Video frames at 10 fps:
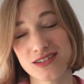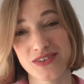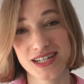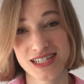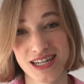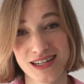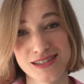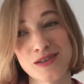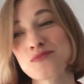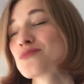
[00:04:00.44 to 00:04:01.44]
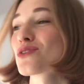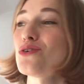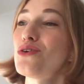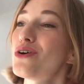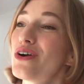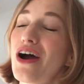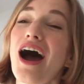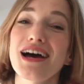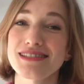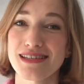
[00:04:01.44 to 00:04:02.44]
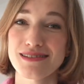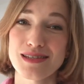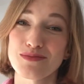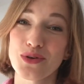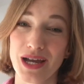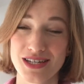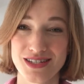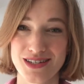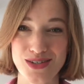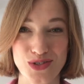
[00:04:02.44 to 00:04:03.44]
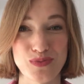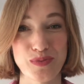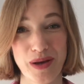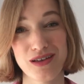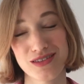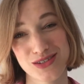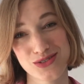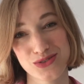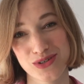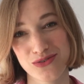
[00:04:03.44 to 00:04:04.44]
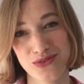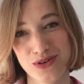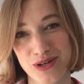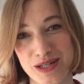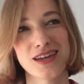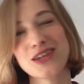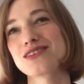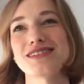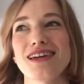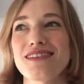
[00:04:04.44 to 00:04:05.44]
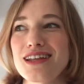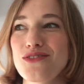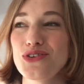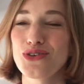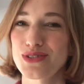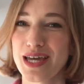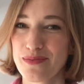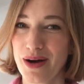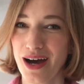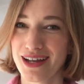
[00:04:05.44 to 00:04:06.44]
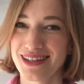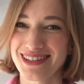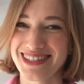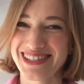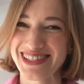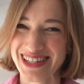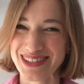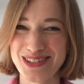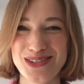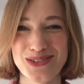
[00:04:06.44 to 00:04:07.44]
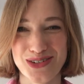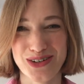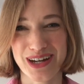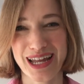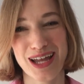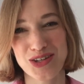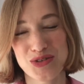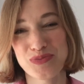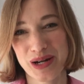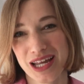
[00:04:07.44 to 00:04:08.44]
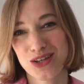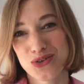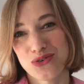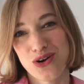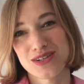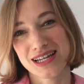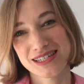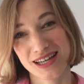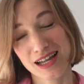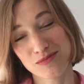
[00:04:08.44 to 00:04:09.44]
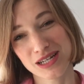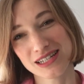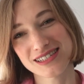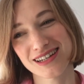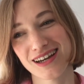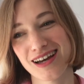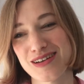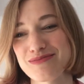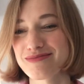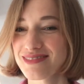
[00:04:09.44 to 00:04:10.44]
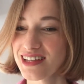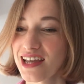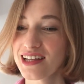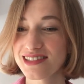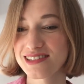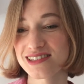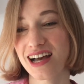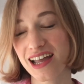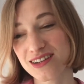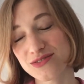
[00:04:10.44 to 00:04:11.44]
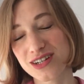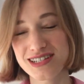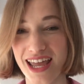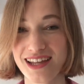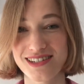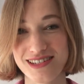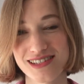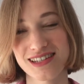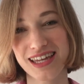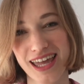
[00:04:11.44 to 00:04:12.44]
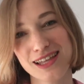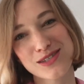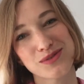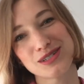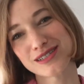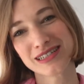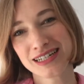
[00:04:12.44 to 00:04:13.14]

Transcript: of ideas, or ask them some questions to propel the story forward. You'll see that if you take part in the story and you bring in your own excitement, it's kind of contagious and the kids will